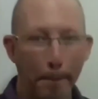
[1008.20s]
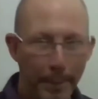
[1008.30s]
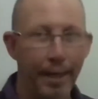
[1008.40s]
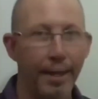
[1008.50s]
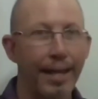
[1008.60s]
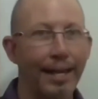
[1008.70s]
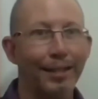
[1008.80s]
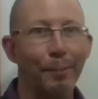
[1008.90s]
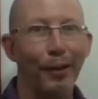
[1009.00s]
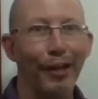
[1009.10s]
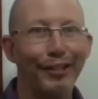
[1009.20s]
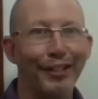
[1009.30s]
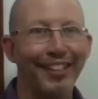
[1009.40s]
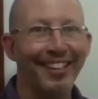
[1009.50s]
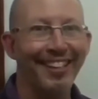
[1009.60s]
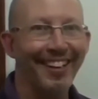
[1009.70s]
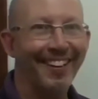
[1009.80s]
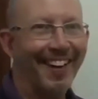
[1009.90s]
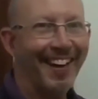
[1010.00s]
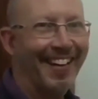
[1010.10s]
That's the place. All
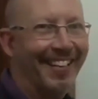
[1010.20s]
right?